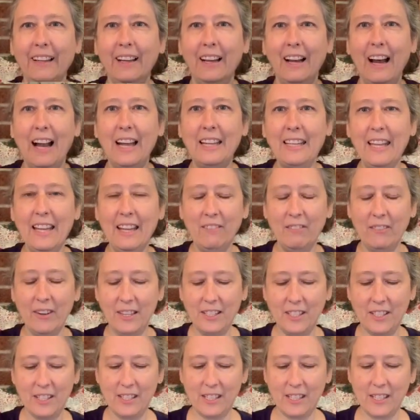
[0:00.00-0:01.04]
I can't
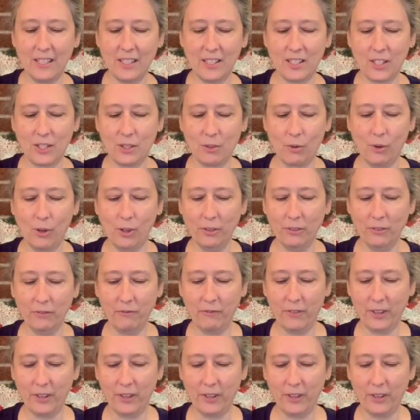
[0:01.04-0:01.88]
wait to see this quilt